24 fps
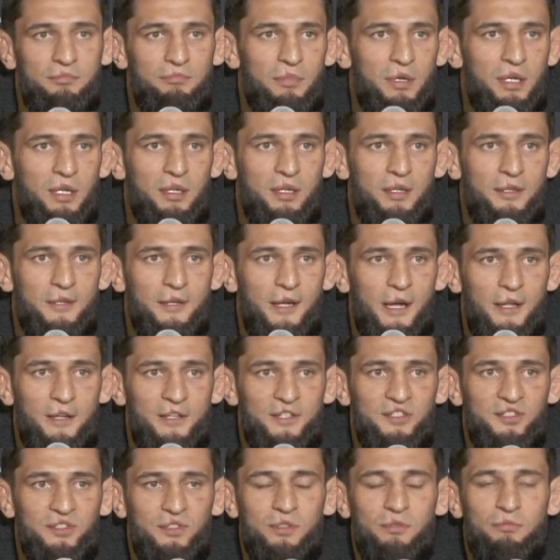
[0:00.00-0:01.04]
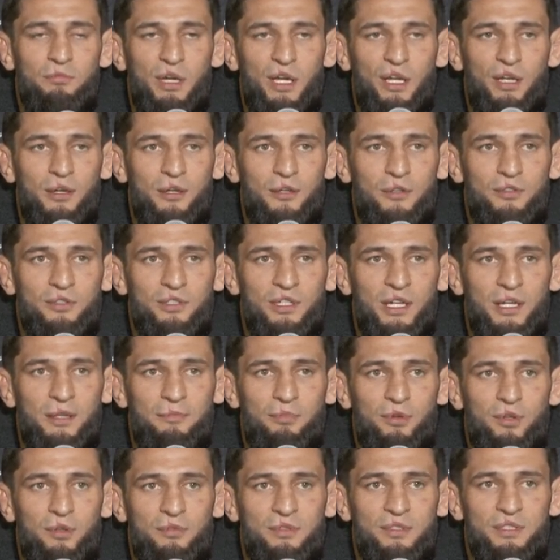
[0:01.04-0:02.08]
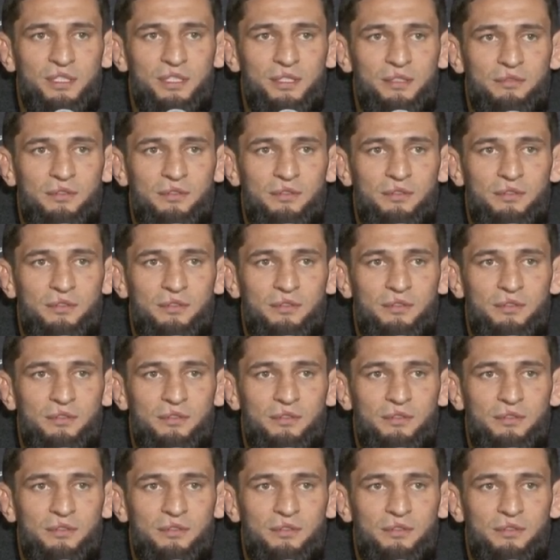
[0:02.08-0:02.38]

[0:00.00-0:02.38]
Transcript: But I listened to my coach. I promised him